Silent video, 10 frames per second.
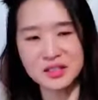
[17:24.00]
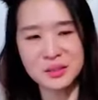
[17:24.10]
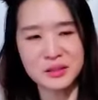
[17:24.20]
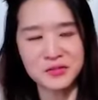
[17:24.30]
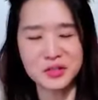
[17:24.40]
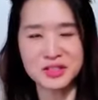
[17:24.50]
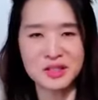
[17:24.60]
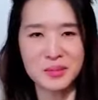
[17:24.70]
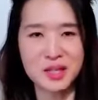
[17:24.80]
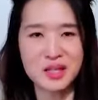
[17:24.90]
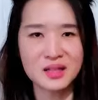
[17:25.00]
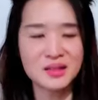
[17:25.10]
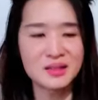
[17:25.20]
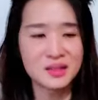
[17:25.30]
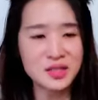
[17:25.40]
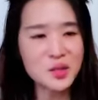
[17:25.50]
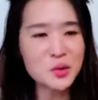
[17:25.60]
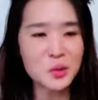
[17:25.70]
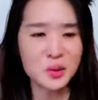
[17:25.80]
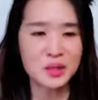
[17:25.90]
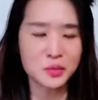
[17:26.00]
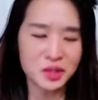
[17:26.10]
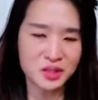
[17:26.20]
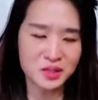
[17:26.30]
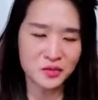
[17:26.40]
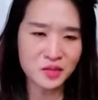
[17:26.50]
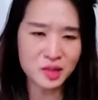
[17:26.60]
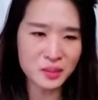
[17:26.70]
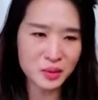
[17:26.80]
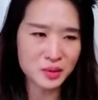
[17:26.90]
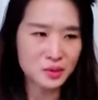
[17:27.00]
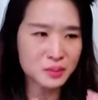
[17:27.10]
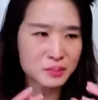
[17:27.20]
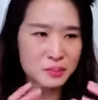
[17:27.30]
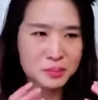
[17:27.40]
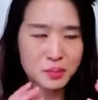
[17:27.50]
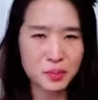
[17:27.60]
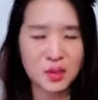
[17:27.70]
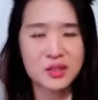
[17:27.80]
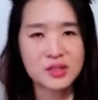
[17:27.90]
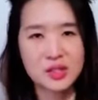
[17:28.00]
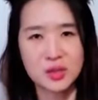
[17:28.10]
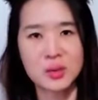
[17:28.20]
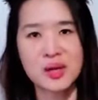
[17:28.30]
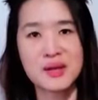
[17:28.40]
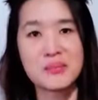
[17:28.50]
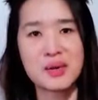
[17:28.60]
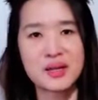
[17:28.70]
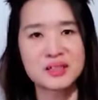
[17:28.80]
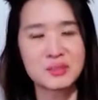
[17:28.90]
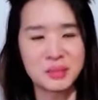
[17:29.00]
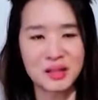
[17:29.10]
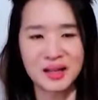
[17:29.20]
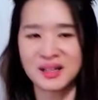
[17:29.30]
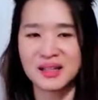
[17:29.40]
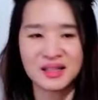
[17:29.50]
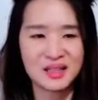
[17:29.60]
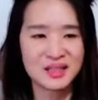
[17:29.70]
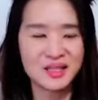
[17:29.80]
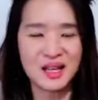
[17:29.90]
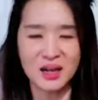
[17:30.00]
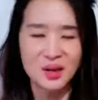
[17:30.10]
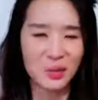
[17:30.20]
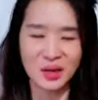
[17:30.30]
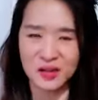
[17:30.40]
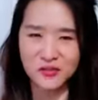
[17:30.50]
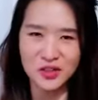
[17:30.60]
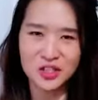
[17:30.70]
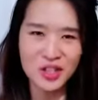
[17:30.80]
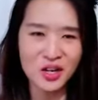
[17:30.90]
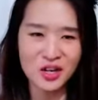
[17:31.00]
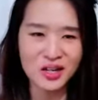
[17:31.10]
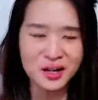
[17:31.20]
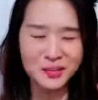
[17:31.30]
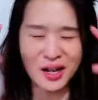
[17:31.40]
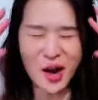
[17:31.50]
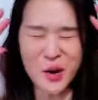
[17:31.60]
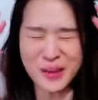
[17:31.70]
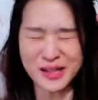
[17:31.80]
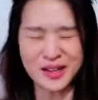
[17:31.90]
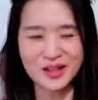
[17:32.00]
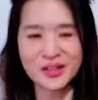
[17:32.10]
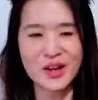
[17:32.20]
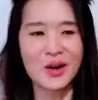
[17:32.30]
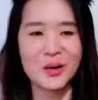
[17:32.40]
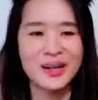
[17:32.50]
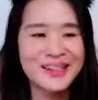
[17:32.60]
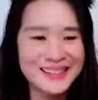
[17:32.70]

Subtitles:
so my first time eating the dinuguan, which is a Filipino pork stew in pig's blood. Yeah, when I first heard it, I'm like, oh my god, no.